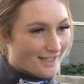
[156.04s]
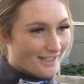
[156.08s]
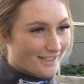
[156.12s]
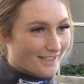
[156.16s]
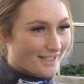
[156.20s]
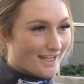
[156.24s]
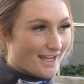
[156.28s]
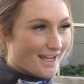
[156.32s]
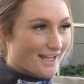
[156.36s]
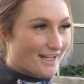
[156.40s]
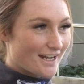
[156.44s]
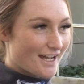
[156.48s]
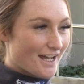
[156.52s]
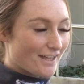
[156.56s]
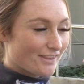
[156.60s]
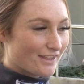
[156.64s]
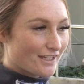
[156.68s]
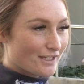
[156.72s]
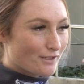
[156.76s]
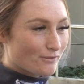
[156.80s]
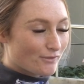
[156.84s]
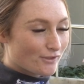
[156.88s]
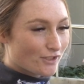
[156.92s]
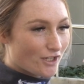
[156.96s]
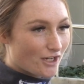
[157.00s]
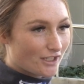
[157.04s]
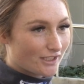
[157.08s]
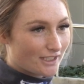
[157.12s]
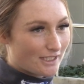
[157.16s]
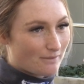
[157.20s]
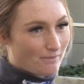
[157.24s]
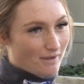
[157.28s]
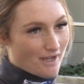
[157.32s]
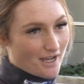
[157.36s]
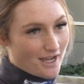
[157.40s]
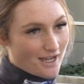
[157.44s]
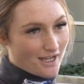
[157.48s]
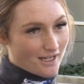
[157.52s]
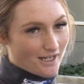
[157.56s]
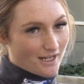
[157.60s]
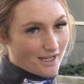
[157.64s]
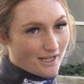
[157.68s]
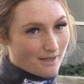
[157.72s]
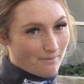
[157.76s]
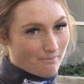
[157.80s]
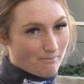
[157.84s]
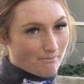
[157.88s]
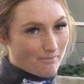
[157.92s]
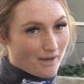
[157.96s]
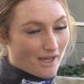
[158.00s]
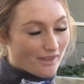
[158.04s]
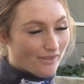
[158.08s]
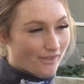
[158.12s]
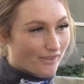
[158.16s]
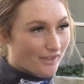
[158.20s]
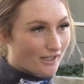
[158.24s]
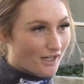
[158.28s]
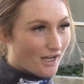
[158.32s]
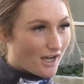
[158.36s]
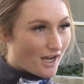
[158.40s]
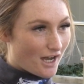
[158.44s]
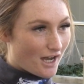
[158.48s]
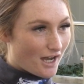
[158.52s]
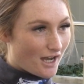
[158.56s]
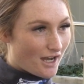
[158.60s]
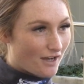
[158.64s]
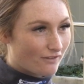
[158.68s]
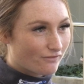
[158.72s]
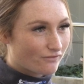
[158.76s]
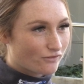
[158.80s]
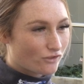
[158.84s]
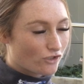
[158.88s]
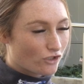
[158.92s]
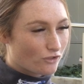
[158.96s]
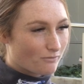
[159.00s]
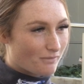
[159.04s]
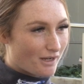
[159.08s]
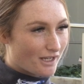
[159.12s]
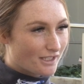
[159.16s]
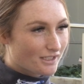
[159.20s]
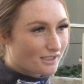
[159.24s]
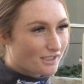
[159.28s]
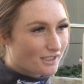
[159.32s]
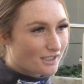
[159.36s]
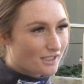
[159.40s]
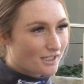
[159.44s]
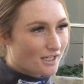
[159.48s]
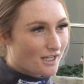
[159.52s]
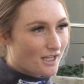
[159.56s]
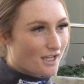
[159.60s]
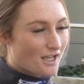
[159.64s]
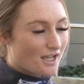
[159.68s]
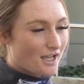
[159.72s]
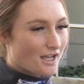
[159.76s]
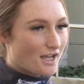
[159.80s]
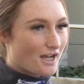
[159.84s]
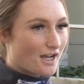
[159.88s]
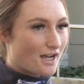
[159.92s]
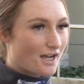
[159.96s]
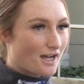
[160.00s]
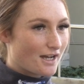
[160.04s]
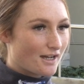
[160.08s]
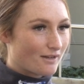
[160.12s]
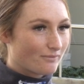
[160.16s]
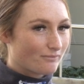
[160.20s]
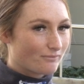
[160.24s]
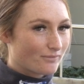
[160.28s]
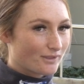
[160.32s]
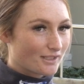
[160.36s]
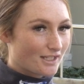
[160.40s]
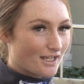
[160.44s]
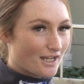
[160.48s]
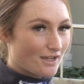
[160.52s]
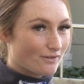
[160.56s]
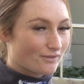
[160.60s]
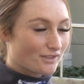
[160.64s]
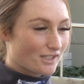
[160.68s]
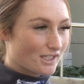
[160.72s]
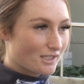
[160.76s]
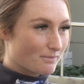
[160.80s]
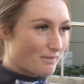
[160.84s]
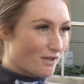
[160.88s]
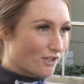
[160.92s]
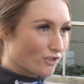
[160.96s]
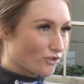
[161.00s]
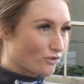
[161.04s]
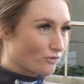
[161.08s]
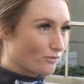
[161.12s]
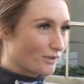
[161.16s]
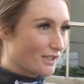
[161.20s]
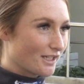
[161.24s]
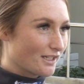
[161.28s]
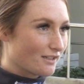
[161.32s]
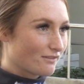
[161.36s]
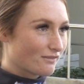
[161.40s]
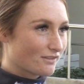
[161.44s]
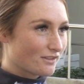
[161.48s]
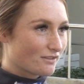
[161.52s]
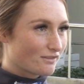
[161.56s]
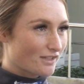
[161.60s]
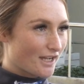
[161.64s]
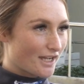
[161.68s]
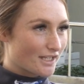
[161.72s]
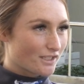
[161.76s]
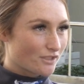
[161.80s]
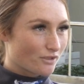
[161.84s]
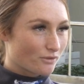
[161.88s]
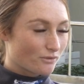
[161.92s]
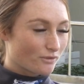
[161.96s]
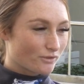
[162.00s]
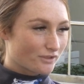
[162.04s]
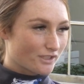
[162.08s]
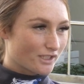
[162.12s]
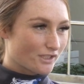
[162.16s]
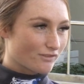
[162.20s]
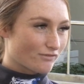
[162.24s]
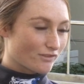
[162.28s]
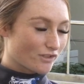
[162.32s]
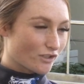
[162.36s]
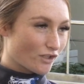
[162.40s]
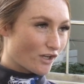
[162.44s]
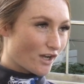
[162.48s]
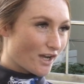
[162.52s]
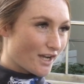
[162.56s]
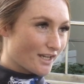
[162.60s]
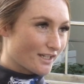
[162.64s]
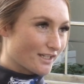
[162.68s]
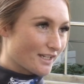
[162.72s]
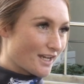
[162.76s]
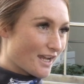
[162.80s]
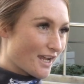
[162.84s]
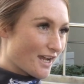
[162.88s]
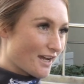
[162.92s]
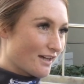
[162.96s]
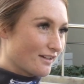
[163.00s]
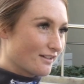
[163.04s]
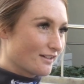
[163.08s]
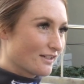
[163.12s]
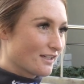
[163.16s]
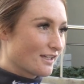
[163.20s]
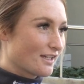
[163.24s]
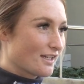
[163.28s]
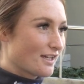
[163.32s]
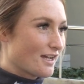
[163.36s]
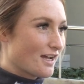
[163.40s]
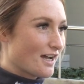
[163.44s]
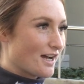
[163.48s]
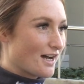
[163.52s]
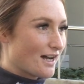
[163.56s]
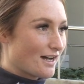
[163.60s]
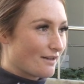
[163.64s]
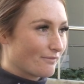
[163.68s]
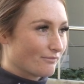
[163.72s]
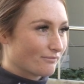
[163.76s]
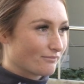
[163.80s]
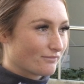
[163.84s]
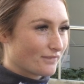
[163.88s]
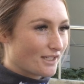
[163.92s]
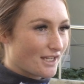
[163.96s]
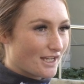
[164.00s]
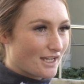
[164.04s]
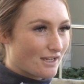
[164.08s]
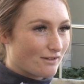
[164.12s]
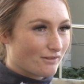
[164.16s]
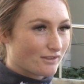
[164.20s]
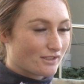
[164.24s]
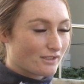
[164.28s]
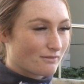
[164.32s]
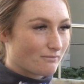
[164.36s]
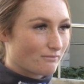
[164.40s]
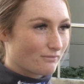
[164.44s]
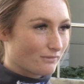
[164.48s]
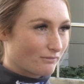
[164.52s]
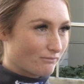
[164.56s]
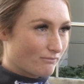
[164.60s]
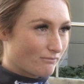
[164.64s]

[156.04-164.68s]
Yeah, no, I think it was only about a month and a half, 2 months. It was a special win. Dad's horse, he's retired now. He was a